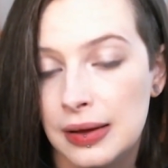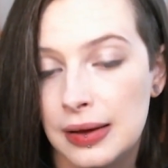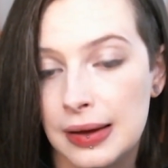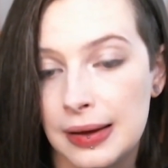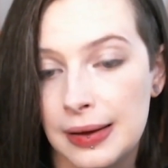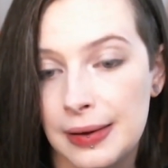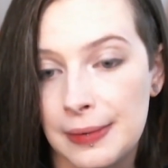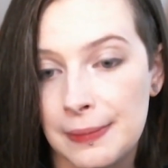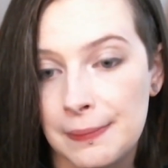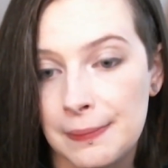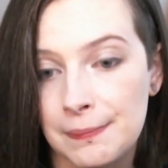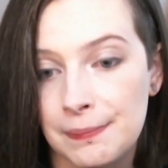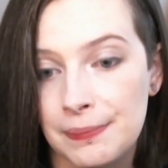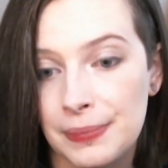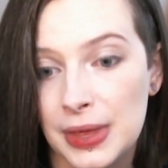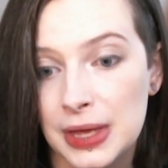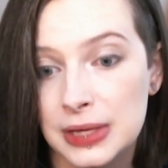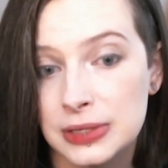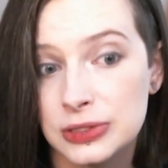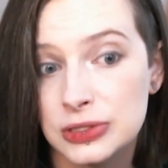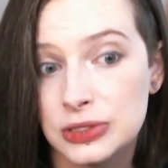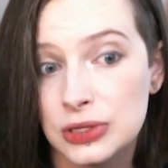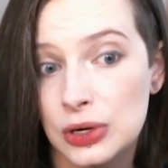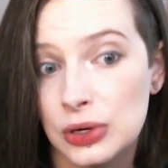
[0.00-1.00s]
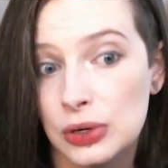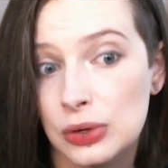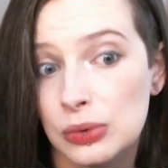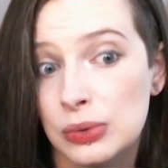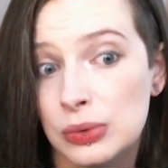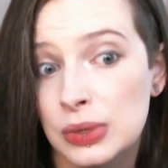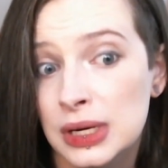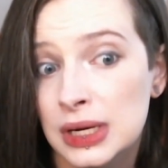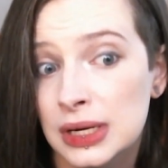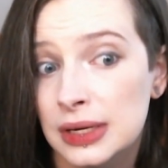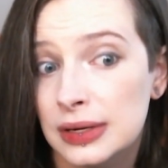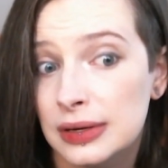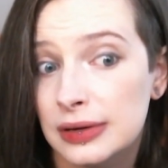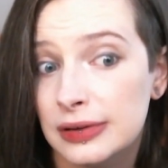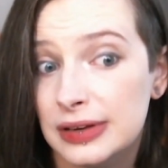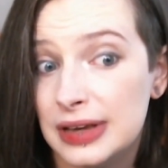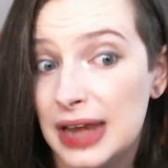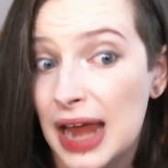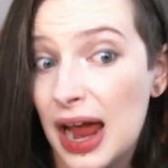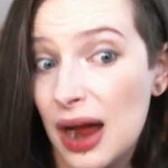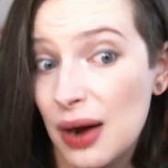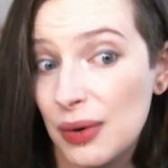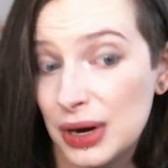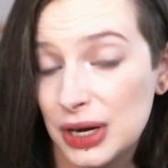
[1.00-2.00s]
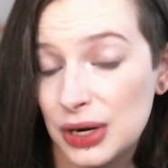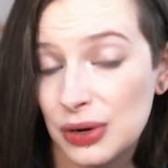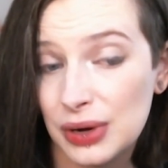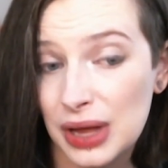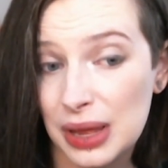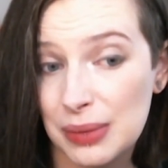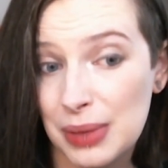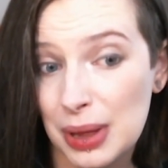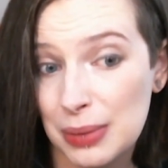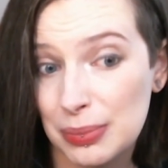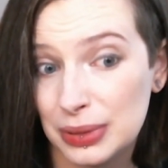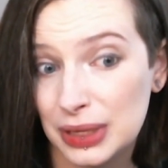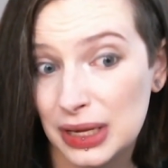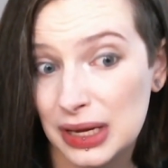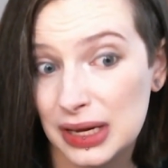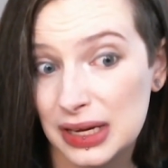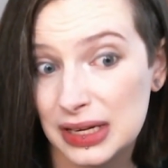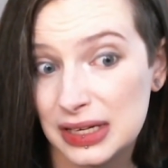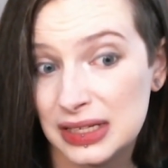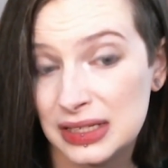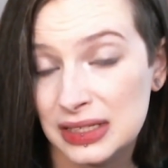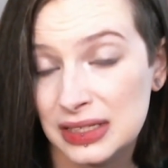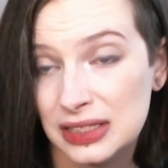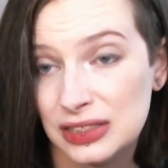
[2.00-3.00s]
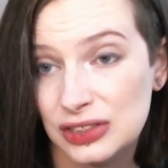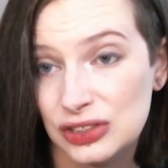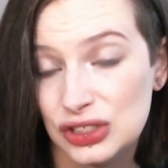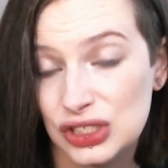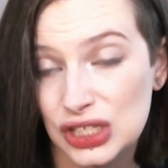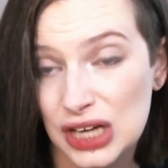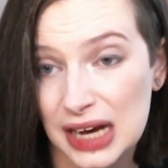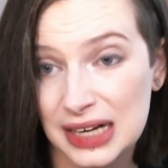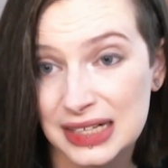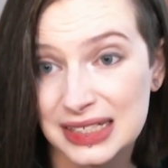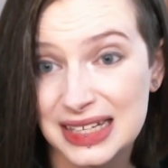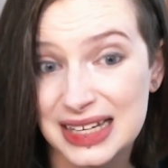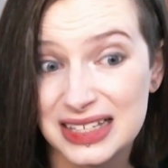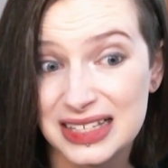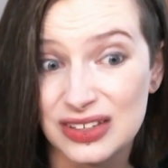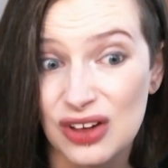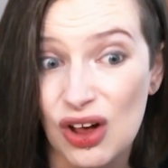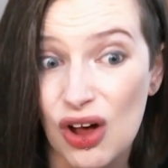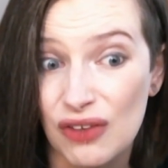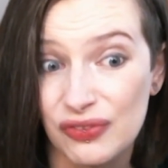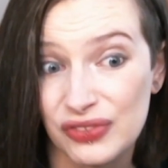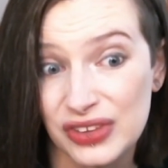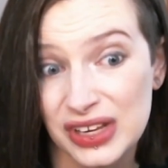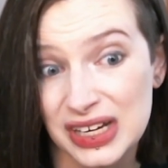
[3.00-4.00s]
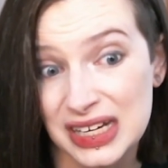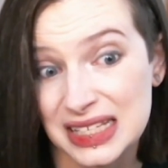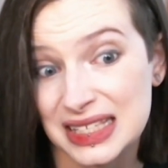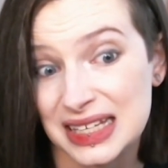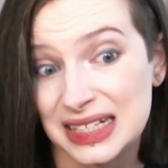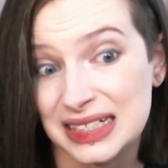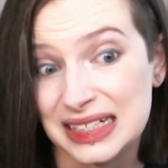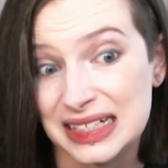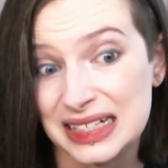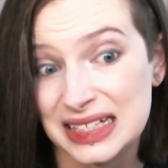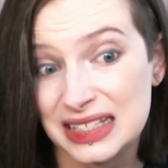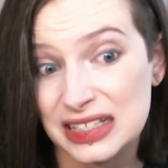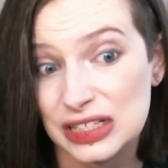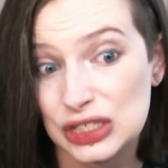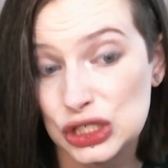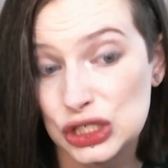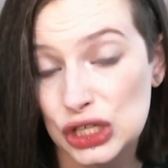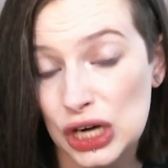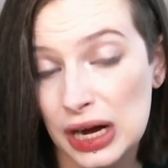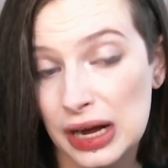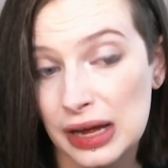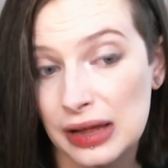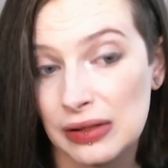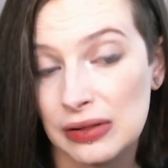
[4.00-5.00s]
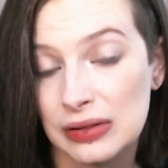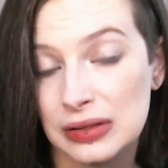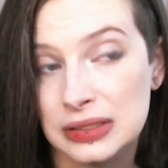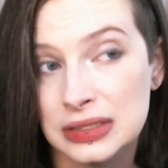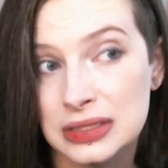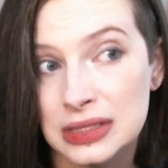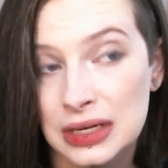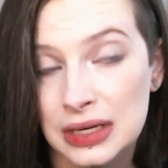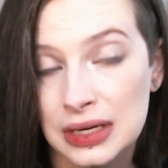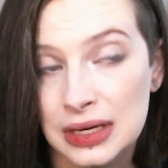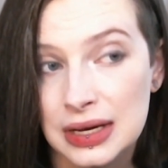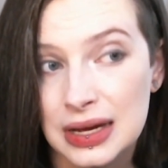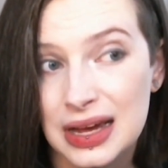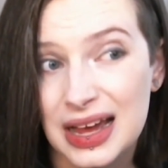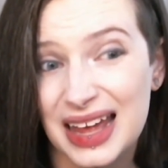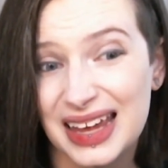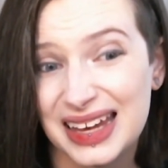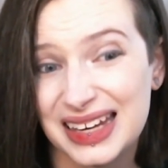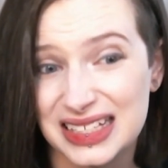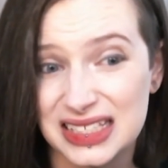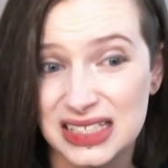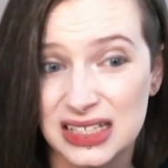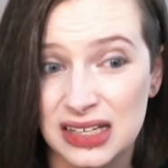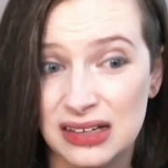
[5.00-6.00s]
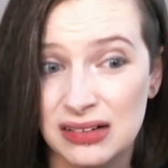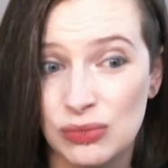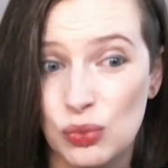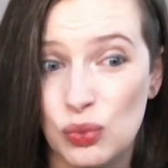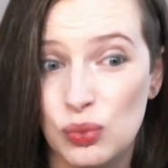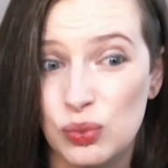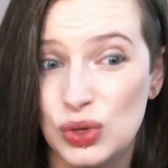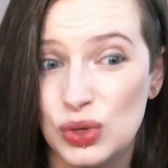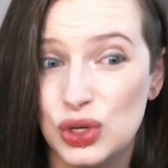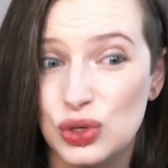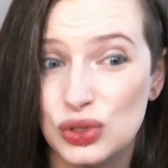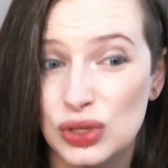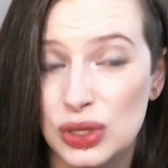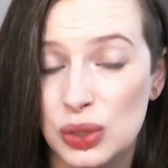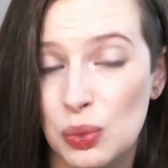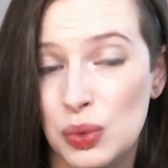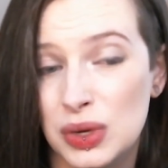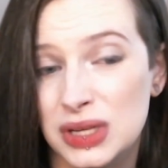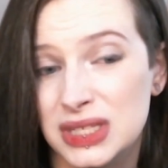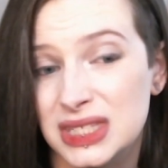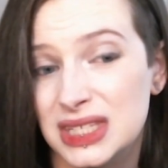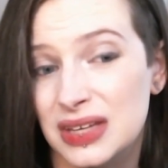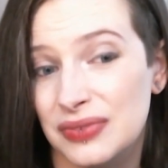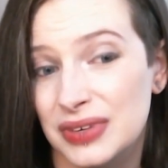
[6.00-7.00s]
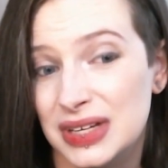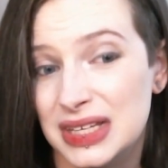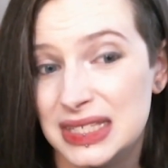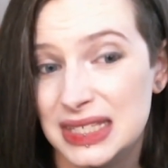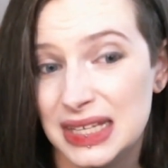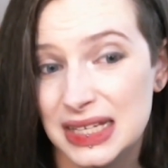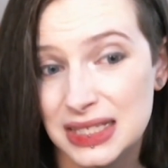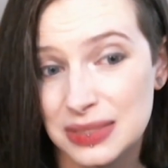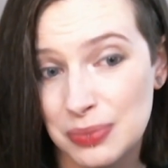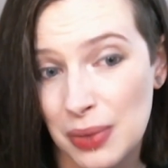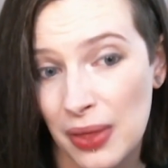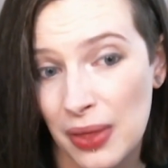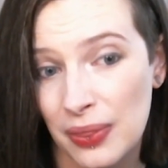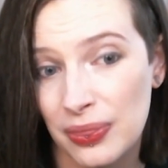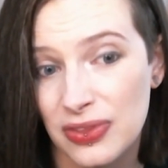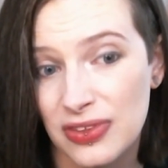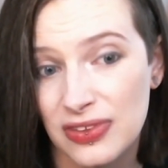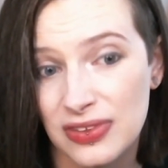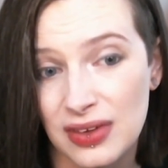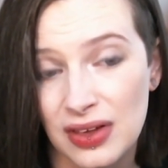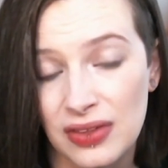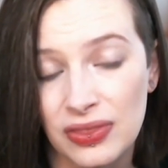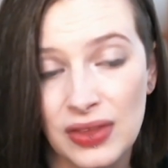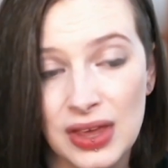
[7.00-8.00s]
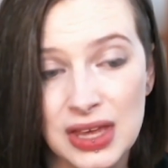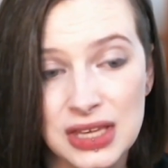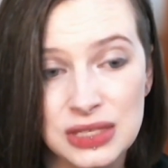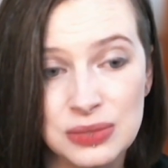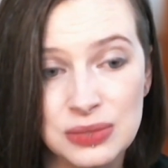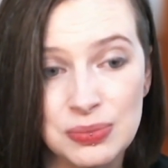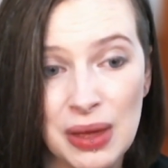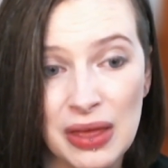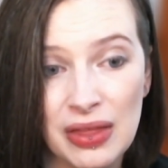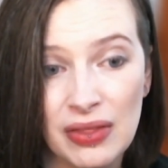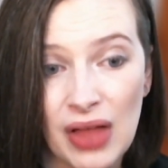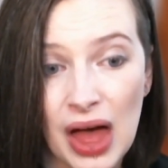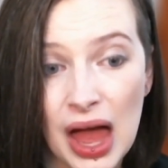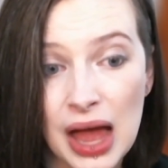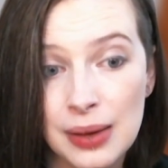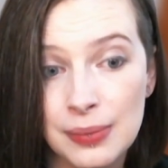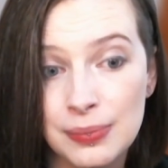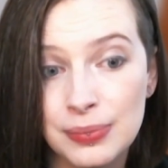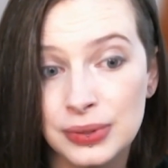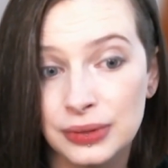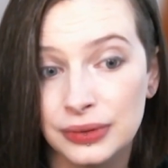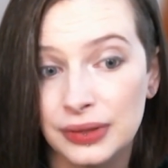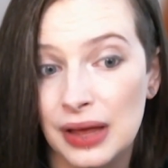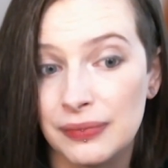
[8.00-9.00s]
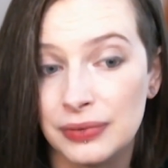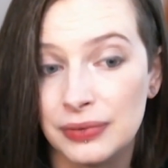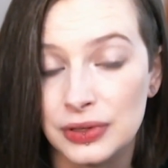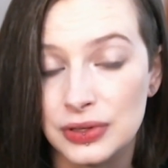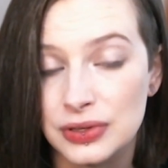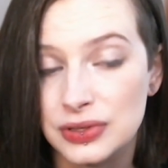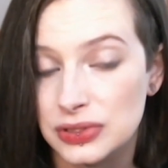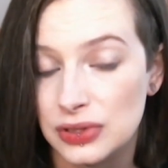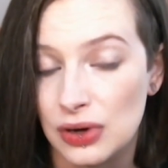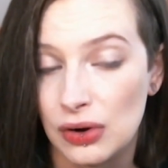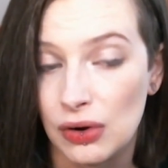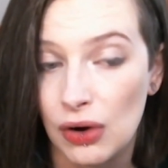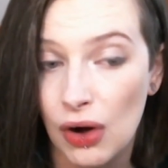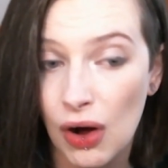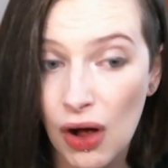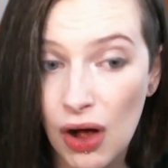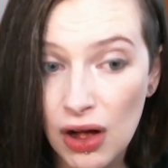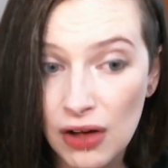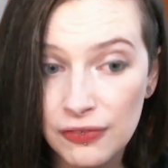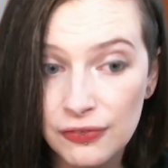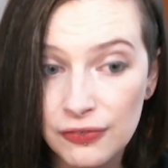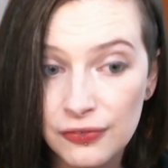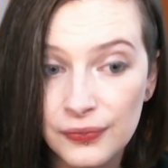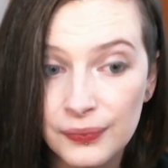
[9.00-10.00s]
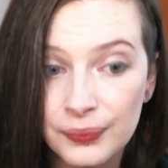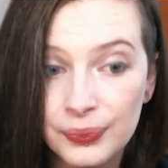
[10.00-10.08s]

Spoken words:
And so now I don't get my blood checked as often as I did as a child. I get it done usually once every 6 months unless my lab levels are off.